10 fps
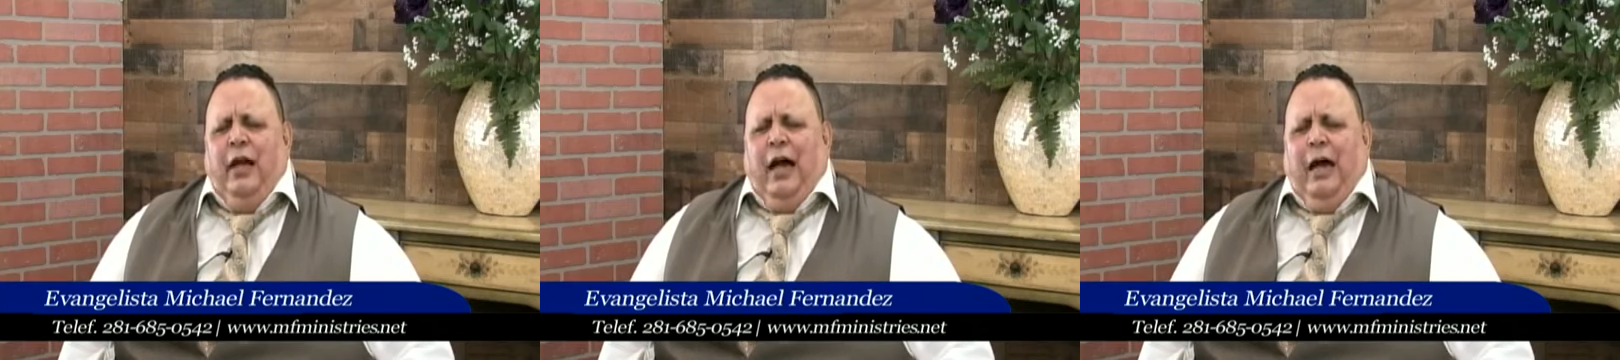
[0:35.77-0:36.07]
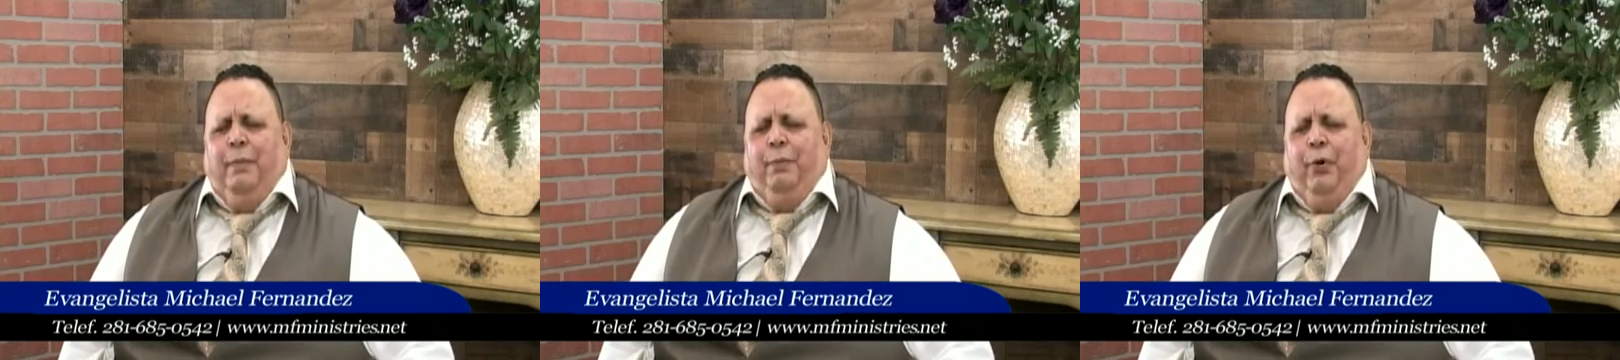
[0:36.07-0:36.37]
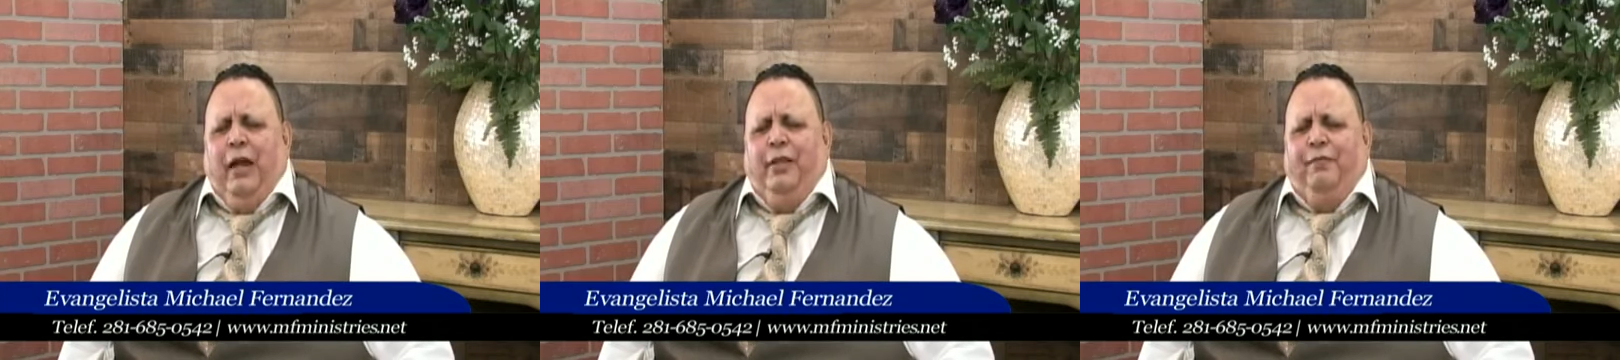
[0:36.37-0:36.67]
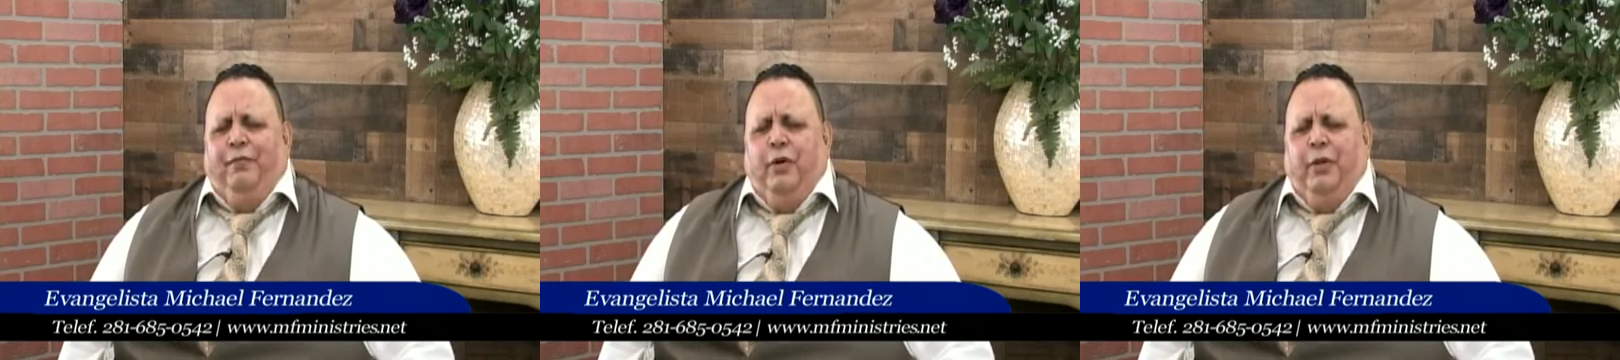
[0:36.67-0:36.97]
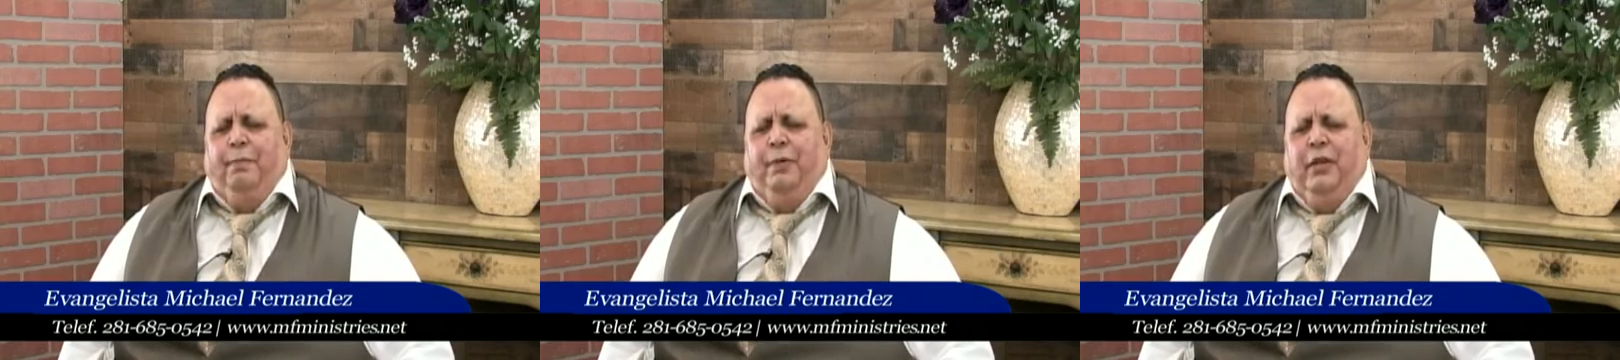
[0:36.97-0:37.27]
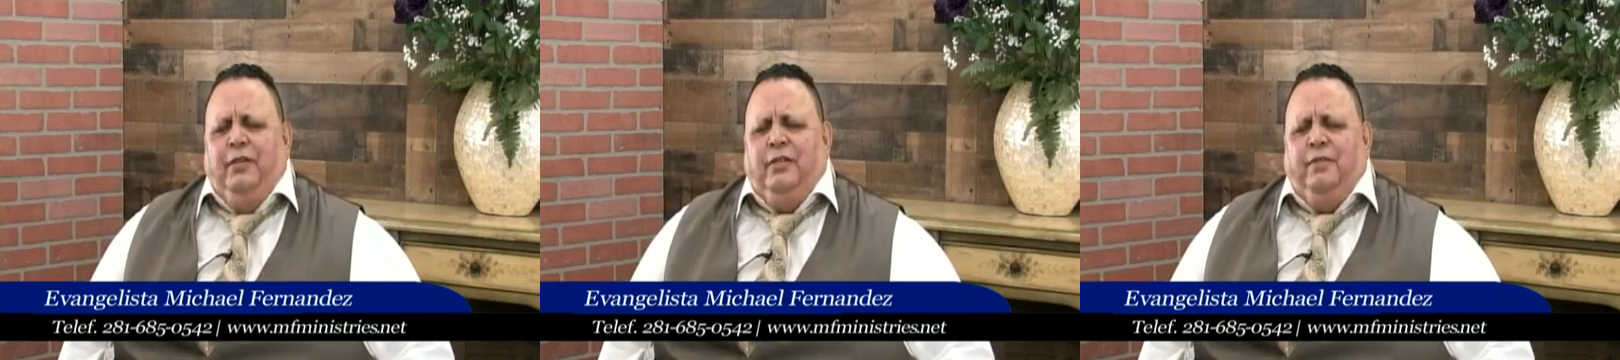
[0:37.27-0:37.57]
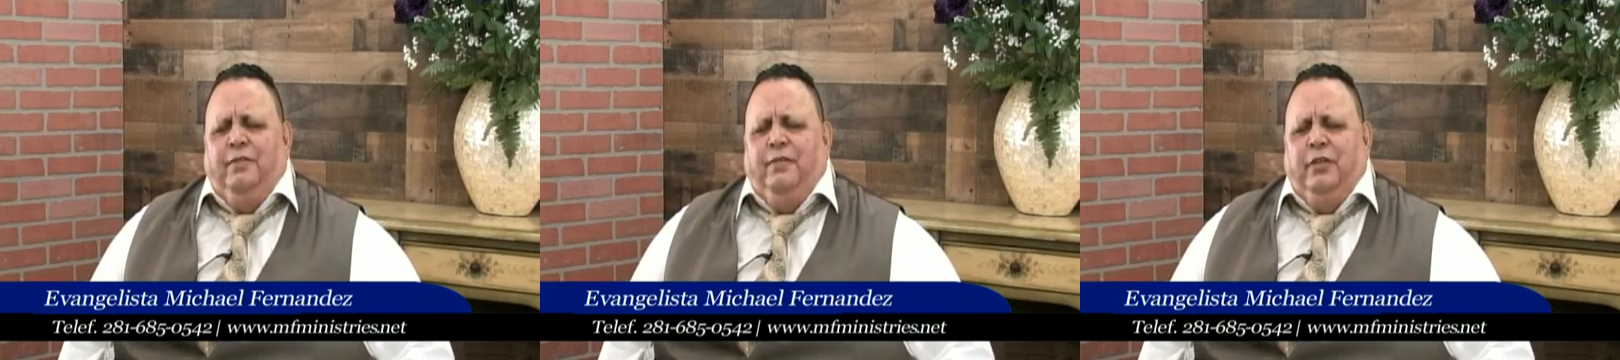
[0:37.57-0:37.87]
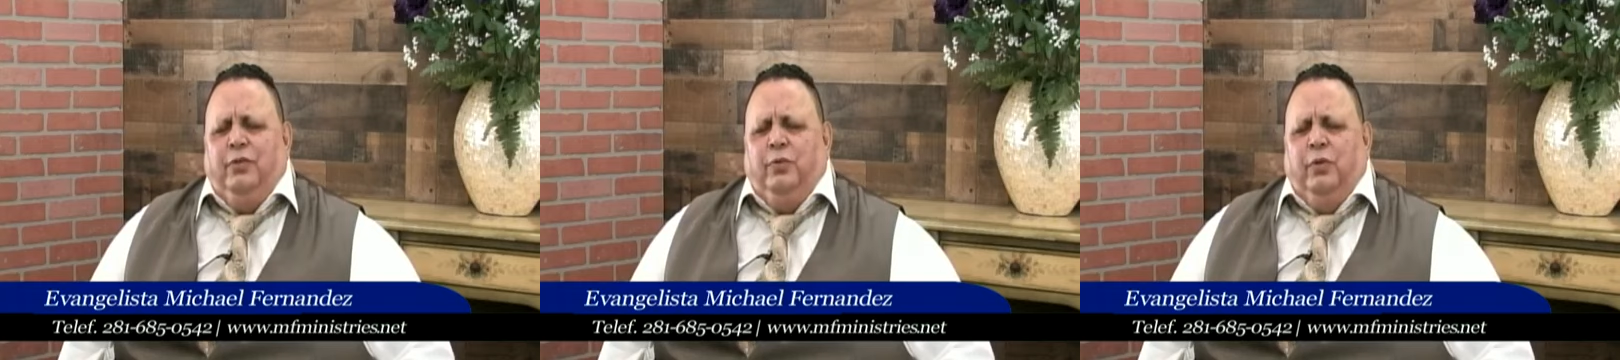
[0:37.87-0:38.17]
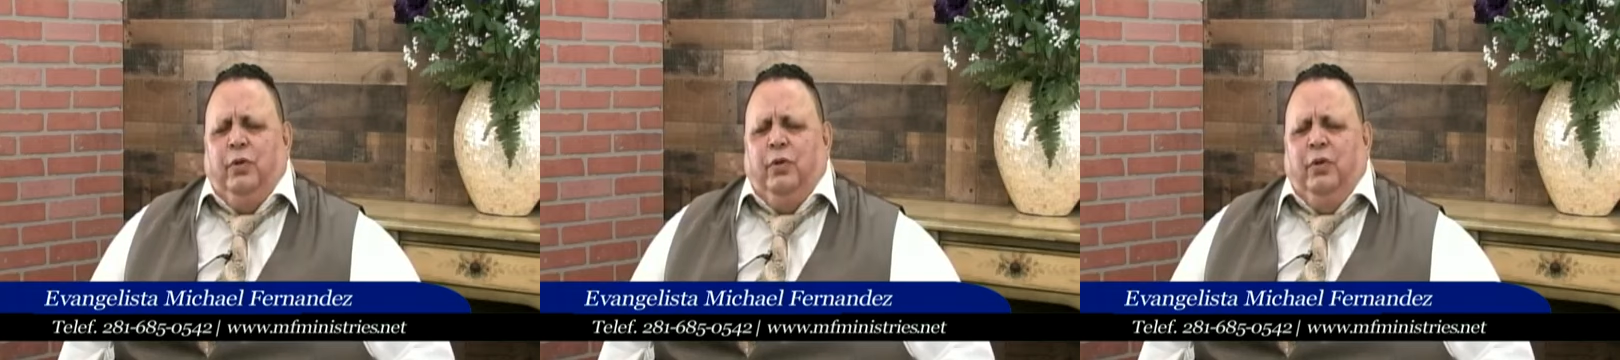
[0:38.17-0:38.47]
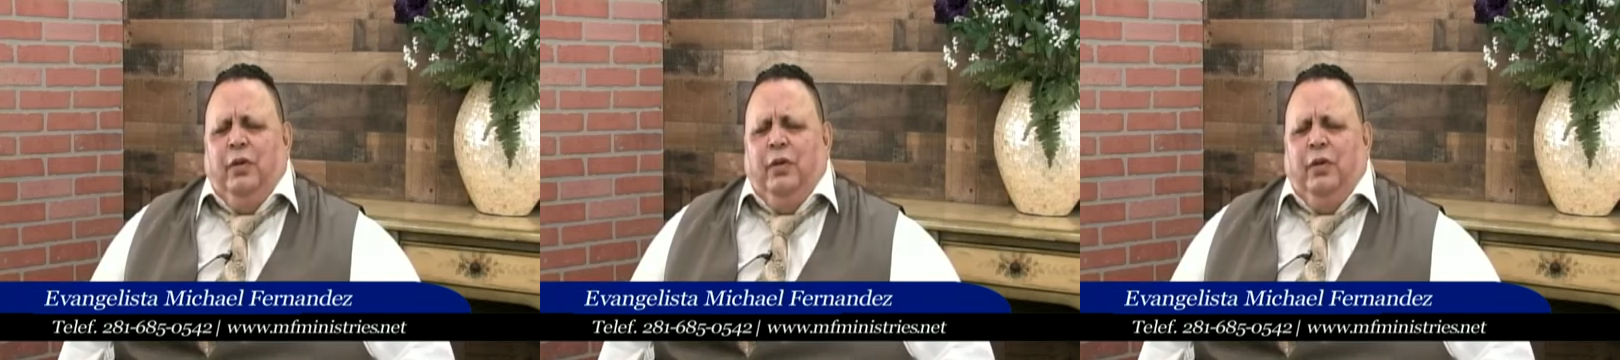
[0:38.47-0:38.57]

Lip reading: I pray for the peace of Israel.